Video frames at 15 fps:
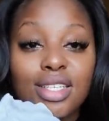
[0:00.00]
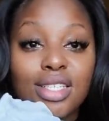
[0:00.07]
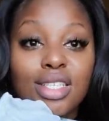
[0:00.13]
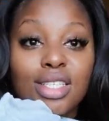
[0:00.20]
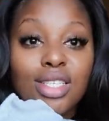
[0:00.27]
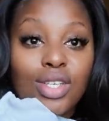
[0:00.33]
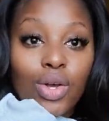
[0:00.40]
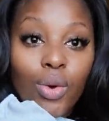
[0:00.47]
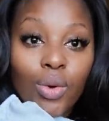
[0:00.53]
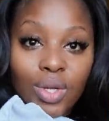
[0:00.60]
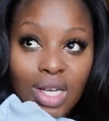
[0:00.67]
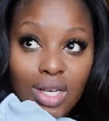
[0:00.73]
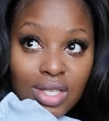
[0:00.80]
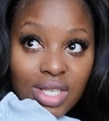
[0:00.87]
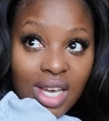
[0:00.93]
is cold
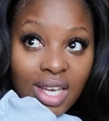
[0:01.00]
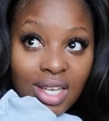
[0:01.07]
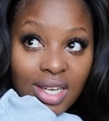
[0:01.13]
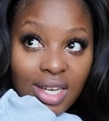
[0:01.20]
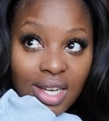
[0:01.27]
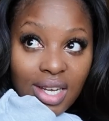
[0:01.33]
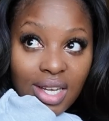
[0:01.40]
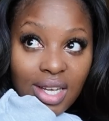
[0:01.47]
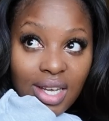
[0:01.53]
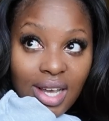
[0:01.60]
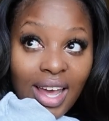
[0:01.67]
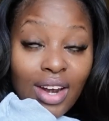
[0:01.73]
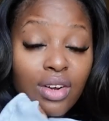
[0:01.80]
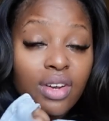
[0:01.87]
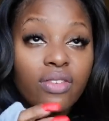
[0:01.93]
outside.
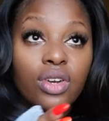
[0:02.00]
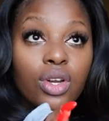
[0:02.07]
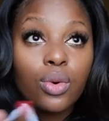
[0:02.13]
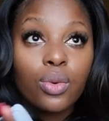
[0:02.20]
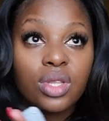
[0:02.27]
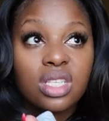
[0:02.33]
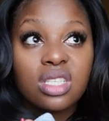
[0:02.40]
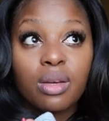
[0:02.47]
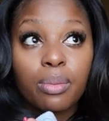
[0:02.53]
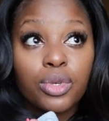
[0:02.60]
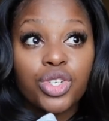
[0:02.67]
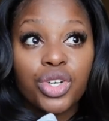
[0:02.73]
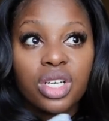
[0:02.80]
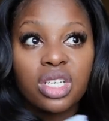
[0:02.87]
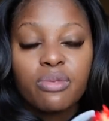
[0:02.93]
I don't even know what the
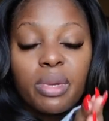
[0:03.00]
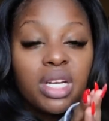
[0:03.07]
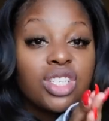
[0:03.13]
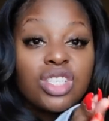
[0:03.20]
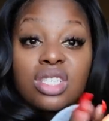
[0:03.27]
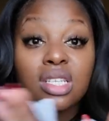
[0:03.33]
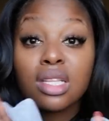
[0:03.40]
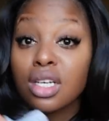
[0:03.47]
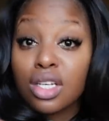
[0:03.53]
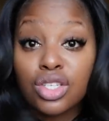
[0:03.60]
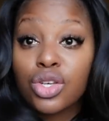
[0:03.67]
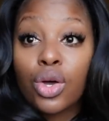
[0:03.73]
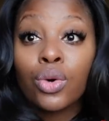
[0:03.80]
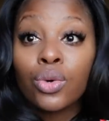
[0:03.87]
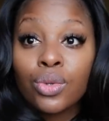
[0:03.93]
temperature is, but it just looks
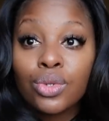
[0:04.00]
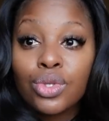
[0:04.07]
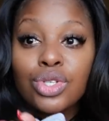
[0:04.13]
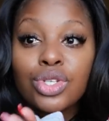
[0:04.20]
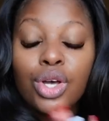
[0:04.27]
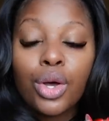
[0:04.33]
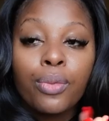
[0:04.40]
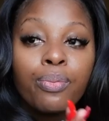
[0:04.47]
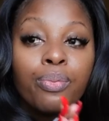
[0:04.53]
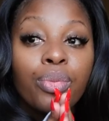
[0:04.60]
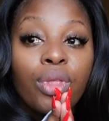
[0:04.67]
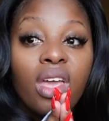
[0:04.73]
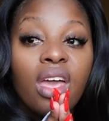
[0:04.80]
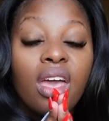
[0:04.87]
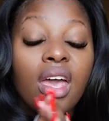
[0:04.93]
cold, so
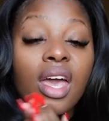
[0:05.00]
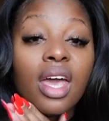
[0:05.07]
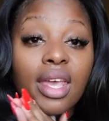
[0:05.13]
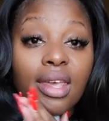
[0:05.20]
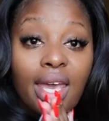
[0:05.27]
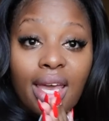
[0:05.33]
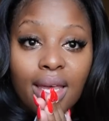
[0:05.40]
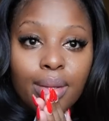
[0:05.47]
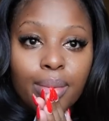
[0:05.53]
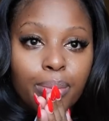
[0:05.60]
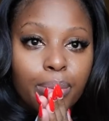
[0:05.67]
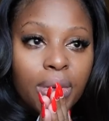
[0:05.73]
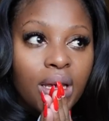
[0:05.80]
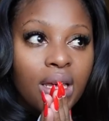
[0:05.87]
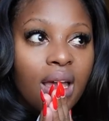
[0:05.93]
yeah.
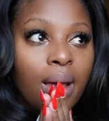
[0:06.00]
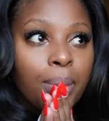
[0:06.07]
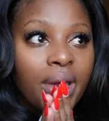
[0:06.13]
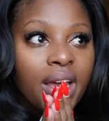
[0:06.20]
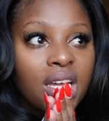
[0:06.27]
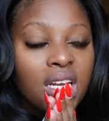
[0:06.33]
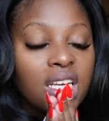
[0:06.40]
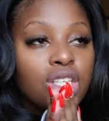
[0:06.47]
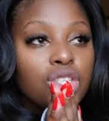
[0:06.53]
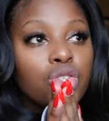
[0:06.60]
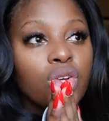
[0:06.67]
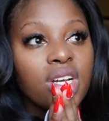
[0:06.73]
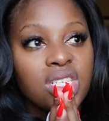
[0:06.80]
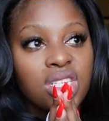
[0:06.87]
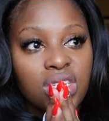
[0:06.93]
But I'm not gonna get
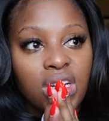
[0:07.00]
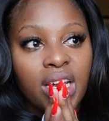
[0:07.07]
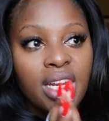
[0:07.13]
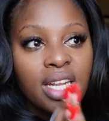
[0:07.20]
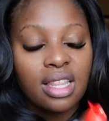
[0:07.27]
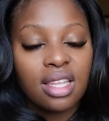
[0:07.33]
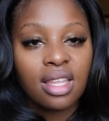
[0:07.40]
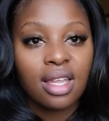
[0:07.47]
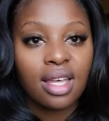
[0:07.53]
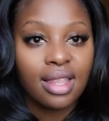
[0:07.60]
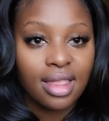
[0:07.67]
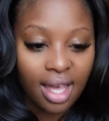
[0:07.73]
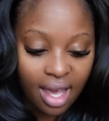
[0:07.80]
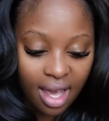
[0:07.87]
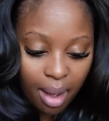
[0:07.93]
dressed or anything like
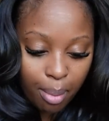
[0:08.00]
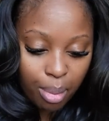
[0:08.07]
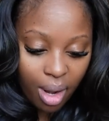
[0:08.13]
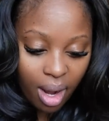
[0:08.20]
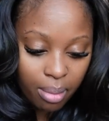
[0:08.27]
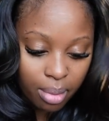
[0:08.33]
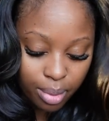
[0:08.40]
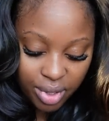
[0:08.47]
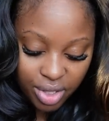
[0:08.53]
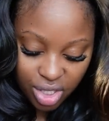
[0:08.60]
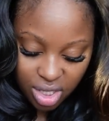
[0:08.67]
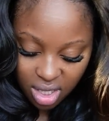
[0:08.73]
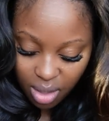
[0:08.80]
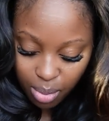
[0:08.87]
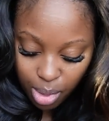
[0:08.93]
that. I'm probably
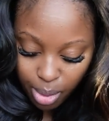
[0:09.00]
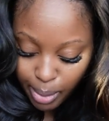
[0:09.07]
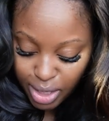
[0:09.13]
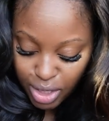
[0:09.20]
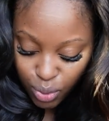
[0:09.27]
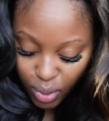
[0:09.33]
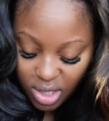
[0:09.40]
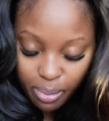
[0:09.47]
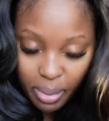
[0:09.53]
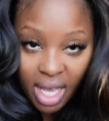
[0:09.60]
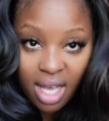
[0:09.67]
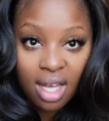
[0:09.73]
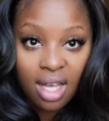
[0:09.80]
just gonna put my sweats back